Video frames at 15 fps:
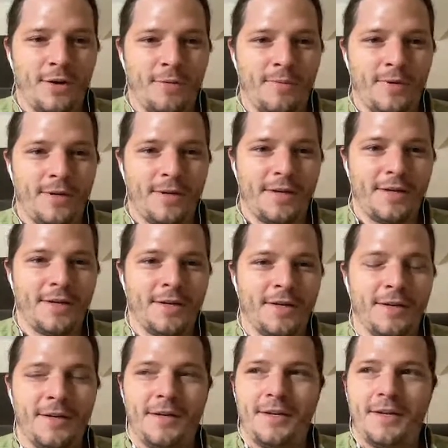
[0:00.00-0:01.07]
But uh,
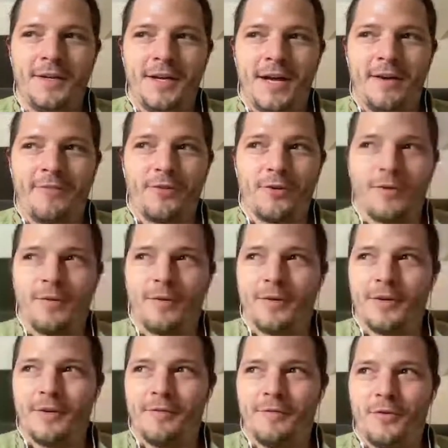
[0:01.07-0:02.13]
after
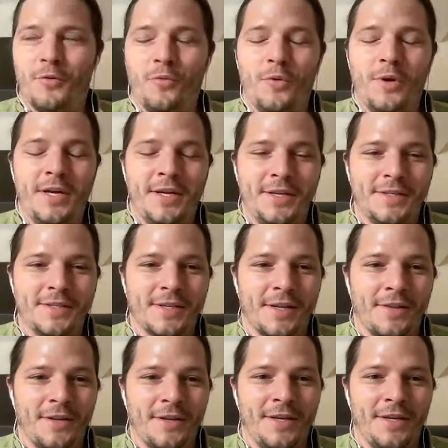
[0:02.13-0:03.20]
a few weeks, I
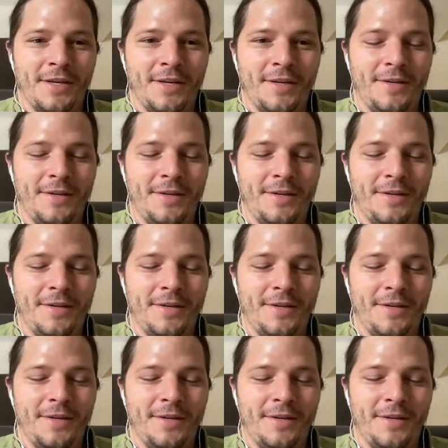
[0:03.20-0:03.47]
think he,